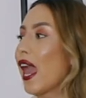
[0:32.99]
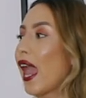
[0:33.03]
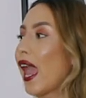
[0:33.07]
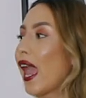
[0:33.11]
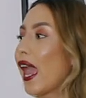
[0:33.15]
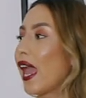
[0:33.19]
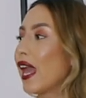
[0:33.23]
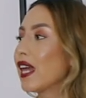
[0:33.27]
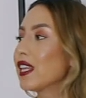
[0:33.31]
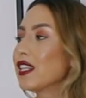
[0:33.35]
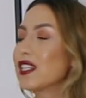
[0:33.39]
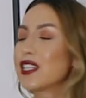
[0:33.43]

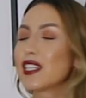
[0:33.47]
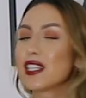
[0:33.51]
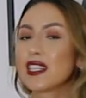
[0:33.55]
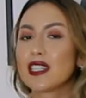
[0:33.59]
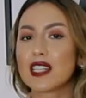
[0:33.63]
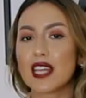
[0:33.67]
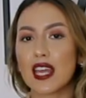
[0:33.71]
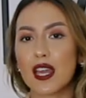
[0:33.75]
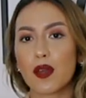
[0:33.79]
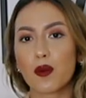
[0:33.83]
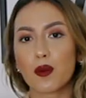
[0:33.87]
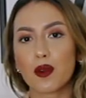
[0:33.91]
And
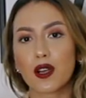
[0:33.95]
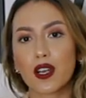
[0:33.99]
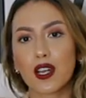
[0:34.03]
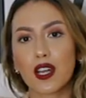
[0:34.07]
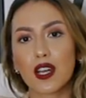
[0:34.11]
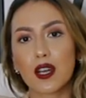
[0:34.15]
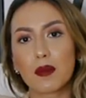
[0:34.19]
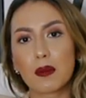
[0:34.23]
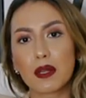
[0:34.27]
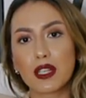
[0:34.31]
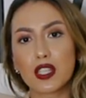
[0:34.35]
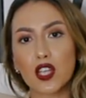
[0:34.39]
today we're
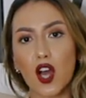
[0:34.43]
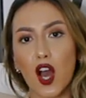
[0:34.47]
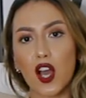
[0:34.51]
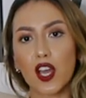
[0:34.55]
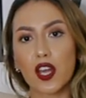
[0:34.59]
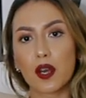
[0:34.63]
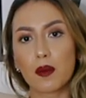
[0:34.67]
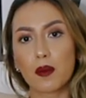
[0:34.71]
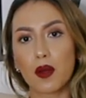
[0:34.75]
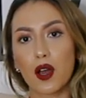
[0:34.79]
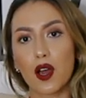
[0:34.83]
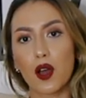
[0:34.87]
going to be
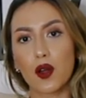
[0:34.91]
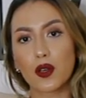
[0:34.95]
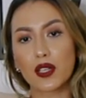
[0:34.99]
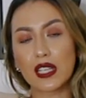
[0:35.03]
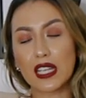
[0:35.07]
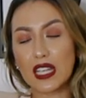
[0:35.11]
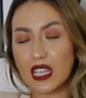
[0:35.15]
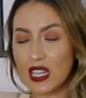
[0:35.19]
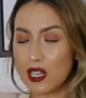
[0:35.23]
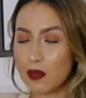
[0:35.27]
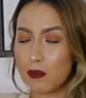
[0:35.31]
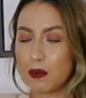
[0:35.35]
talking
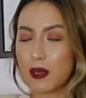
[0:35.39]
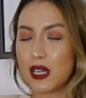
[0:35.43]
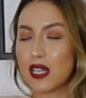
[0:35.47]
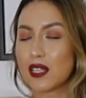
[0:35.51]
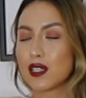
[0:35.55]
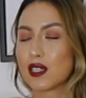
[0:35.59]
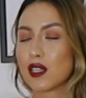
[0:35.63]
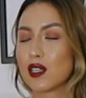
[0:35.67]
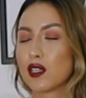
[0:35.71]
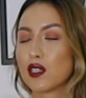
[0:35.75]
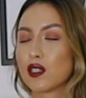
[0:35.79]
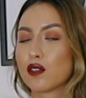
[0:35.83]
about key
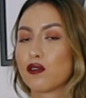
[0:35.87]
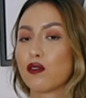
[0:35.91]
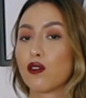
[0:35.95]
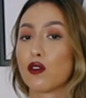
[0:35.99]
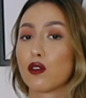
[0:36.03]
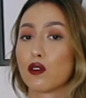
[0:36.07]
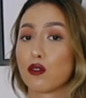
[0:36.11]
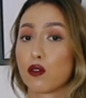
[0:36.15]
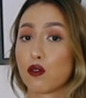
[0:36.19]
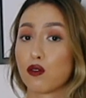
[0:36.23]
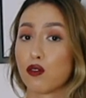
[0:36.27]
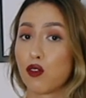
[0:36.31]
pieces
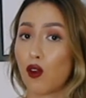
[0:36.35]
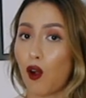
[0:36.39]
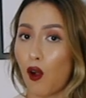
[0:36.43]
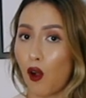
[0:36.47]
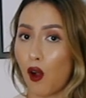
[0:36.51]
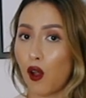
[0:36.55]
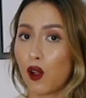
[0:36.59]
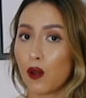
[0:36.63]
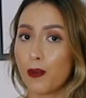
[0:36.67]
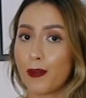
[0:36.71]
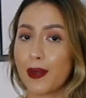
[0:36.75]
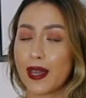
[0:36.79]
for
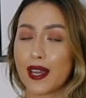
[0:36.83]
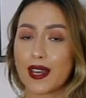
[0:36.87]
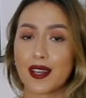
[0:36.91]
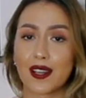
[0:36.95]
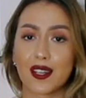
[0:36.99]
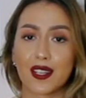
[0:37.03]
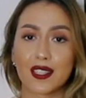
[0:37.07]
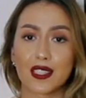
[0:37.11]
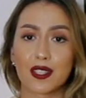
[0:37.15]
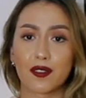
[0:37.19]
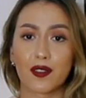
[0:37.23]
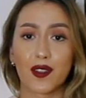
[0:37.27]
fall
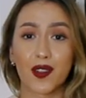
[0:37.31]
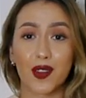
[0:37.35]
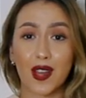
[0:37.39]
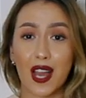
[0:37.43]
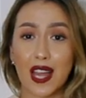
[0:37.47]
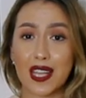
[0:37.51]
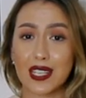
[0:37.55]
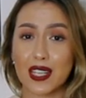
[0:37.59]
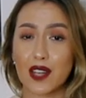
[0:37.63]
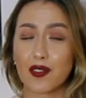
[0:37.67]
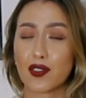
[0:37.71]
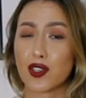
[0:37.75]
because if you
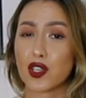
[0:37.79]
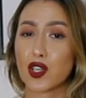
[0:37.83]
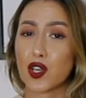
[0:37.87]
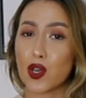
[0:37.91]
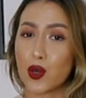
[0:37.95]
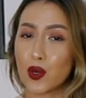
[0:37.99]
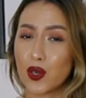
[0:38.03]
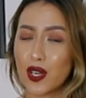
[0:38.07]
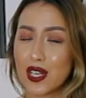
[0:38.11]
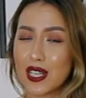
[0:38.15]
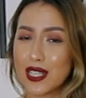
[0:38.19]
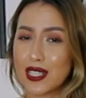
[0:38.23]
guys haven't
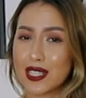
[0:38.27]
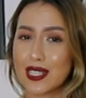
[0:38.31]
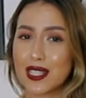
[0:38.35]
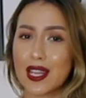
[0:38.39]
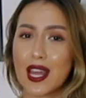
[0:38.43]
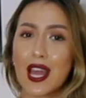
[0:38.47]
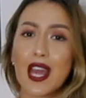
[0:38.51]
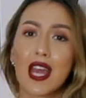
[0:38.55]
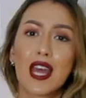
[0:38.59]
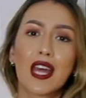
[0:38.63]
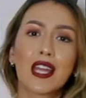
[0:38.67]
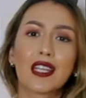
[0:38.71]

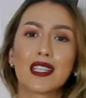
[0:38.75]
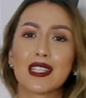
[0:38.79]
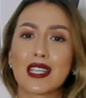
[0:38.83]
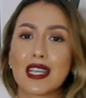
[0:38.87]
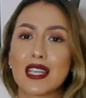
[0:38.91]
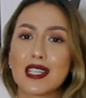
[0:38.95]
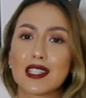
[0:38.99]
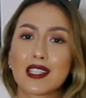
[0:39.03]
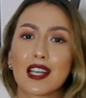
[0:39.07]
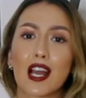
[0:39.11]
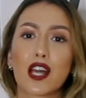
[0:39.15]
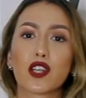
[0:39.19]
noticed,
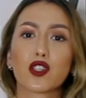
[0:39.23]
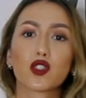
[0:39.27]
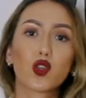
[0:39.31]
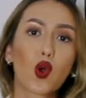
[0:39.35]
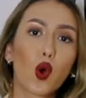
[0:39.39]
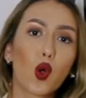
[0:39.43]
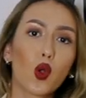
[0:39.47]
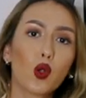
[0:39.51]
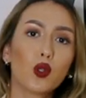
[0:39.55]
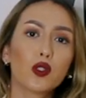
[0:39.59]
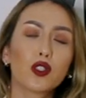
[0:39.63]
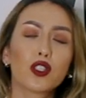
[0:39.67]
days got
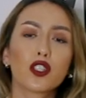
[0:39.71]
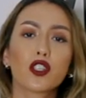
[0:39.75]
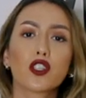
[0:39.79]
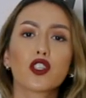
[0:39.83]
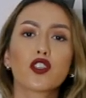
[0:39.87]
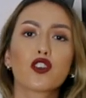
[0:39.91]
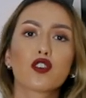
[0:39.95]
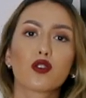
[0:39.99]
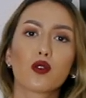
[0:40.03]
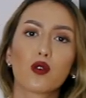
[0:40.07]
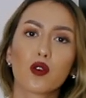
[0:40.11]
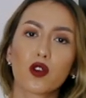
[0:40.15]
colder,
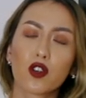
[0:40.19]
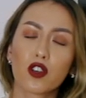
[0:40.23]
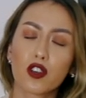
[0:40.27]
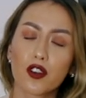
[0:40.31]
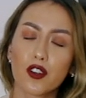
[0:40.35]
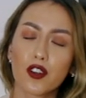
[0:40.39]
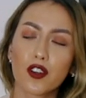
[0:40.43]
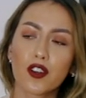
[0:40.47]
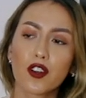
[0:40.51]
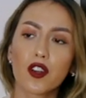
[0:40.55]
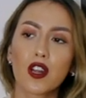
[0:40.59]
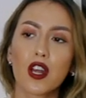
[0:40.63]

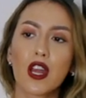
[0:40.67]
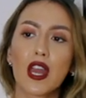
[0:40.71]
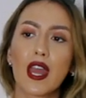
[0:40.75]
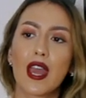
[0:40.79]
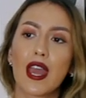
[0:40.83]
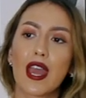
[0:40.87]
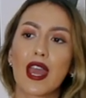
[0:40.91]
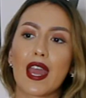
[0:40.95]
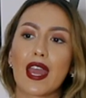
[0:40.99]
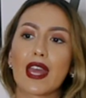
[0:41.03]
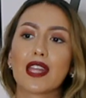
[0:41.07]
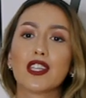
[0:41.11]
shorter,
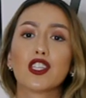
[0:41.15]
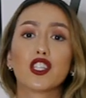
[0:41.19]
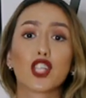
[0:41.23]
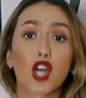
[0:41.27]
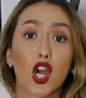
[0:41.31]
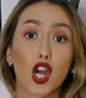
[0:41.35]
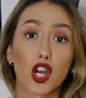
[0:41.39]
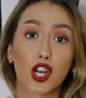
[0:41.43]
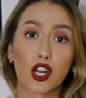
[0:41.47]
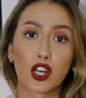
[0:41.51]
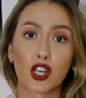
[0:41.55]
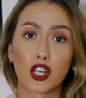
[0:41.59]
and
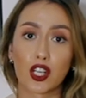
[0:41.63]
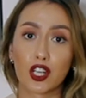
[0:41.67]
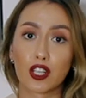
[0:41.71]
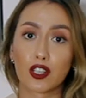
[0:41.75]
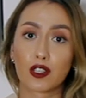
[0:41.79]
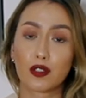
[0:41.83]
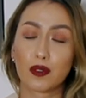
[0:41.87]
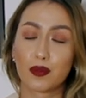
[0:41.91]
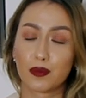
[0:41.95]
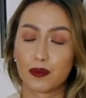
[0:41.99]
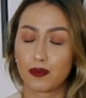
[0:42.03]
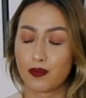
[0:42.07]

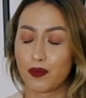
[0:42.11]
darker.